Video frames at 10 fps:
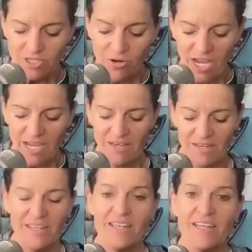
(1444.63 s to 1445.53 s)
Okay.
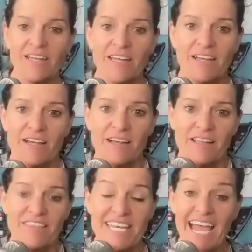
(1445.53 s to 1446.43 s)

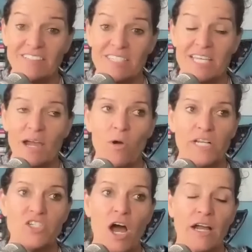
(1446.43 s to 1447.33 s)
The next thing I
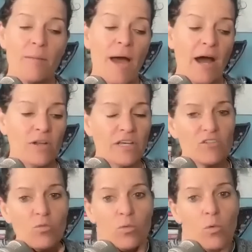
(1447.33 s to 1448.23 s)
want to talk about is